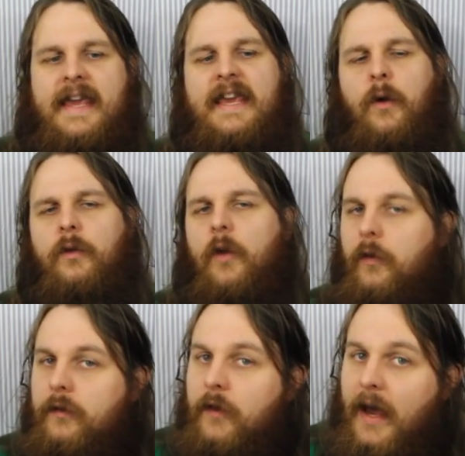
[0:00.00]
Egon
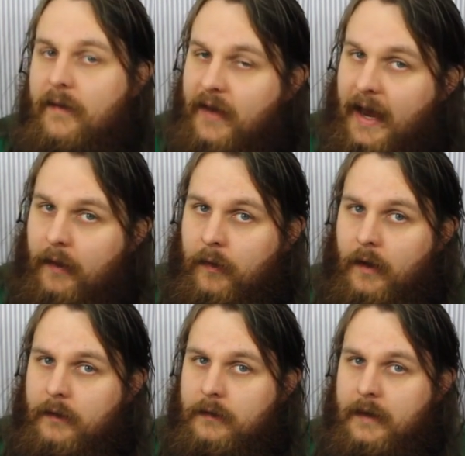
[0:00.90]
doesn't die of
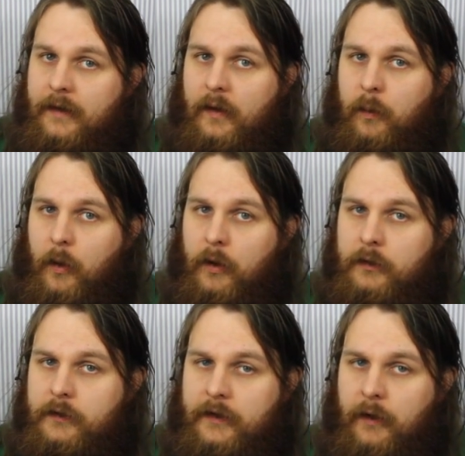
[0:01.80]
cancer in this
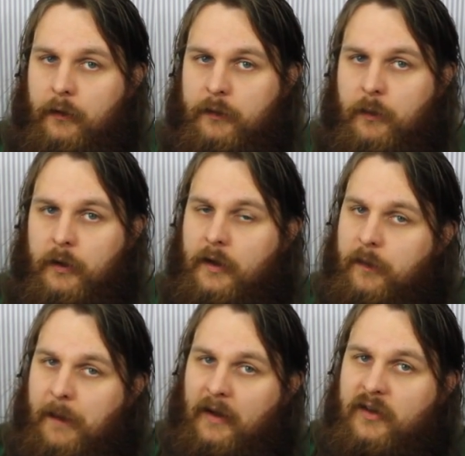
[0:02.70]
world, in the origin world.
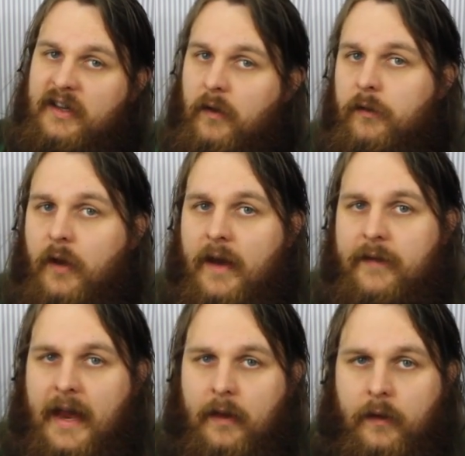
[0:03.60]
Let's imagine he doesn't die of
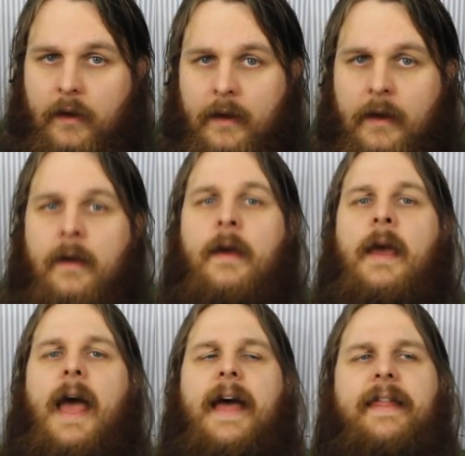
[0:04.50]
cancer
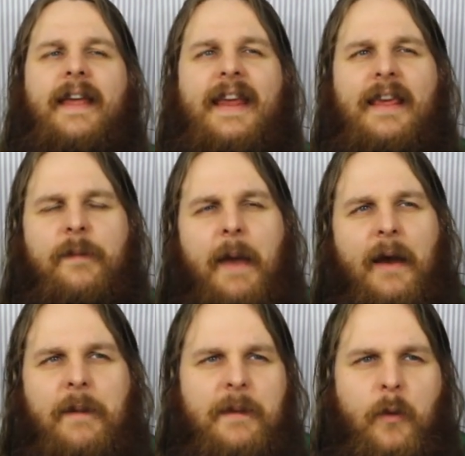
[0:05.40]
and then he's
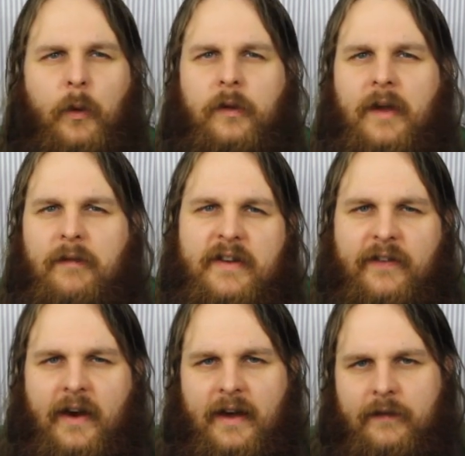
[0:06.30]
about maybe what
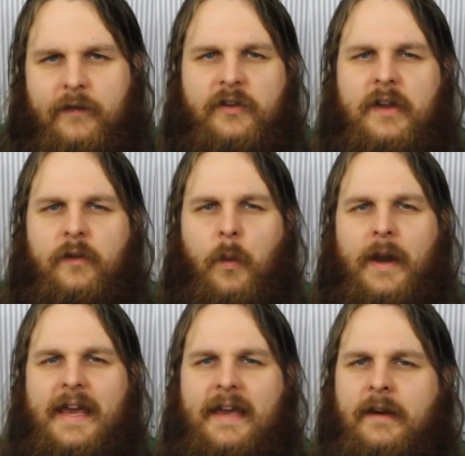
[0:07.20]
75 she's
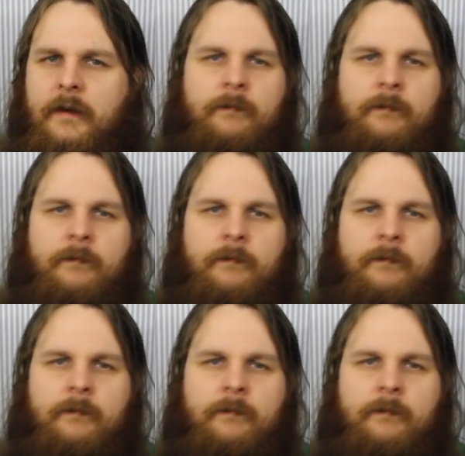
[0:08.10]
20